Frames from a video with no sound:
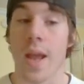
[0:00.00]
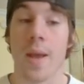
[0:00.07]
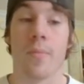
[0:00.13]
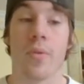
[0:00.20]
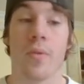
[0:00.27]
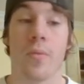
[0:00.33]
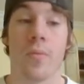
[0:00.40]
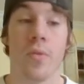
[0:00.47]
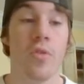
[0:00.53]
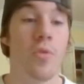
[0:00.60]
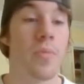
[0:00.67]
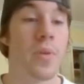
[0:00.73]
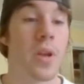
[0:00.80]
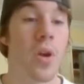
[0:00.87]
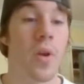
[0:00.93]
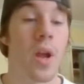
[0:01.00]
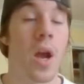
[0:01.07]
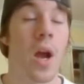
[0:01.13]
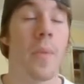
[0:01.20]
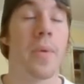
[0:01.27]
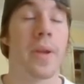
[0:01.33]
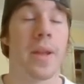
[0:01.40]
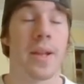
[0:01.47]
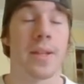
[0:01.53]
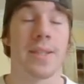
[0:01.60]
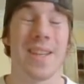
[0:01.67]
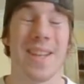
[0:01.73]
and Peru will be going up against